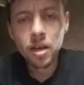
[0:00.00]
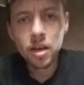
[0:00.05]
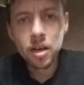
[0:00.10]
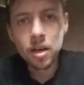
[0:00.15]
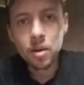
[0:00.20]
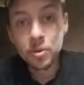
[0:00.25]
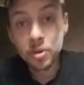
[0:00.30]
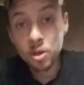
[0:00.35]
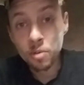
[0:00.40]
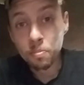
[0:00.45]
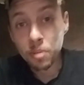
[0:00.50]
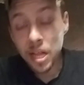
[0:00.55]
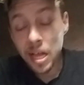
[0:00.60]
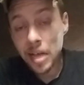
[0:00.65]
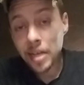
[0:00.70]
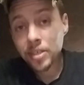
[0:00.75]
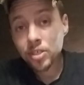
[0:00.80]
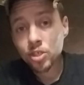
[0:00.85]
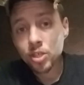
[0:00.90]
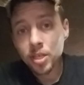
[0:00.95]
We do
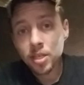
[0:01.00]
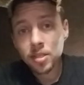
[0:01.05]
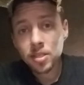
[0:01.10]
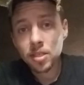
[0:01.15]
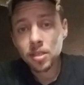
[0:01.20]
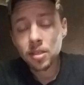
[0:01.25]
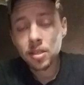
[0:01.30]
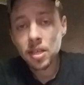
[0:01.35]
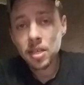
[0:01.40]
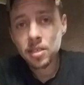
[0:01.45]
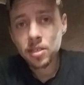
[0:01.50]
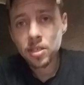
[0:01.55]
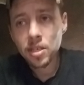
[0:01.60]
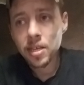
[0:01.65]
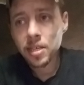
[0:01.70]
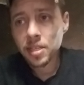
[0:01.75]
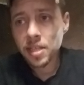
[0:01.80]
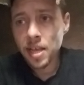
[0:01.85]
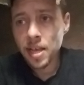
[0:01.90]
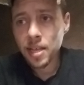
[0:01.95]
block sheets and things
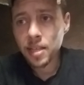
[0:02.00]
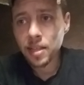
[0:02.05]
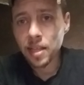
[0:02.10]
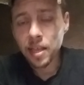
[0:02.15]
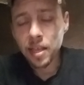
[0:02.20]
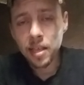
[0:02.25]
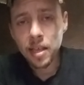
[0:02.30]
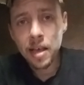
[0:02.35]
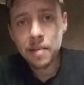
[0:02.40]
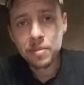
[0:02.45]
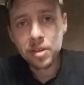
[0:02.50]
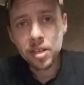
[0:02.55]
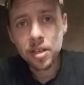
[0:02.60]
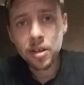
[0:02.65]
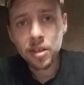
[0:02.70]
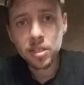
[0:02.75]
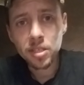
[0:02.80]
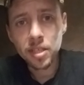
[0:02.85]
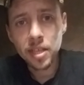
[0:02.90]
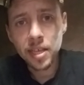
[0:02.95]
like that. How many
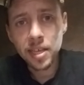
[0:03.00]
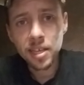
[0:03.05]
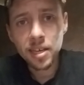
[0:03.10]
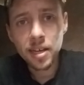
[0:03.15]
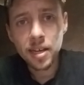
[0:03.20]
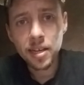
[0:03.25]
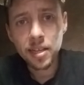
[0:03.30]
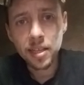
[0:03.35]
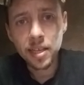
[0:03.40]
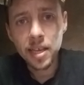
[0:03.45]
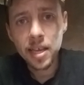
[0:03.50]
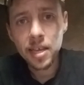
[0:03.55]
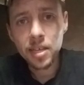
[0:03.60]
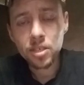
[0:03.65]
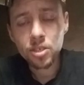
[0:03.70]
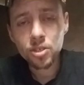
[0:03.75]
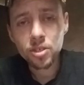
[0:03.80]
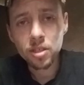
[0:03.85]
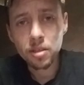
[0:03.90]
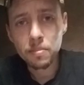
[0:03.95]
cuts they get out of the
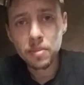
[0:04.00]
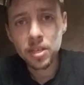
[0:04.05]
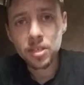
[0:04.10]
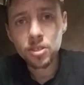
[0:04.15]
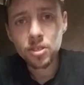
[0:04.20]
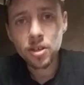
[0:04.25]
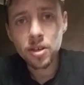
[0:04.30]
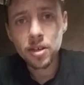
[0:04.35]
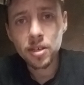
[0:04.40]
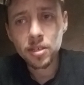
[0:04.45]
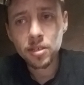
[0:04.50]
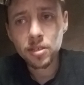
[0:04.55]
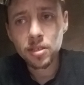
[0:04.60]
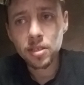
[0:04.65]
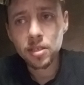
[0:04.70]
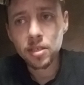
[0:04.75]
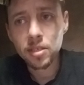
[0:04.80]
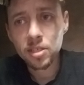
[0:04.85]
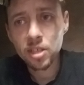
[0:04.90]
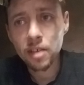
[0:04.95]
gantry, the big saws,
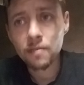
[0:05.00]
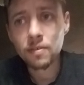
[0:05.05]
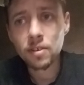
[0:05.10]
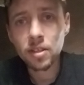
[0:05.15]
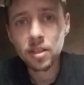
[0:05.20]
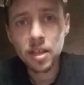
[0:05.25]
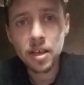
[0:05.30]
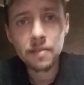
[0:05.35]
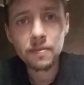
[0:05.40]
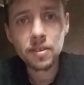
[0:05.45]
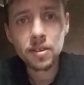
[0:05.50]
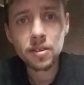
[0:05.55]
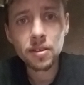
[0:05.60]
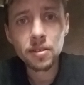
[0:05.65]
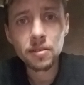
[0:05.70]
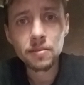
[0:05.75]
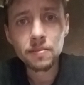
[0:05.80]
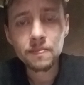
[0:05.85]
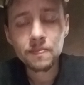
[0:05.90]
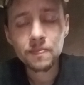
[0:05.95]
the 7, 11,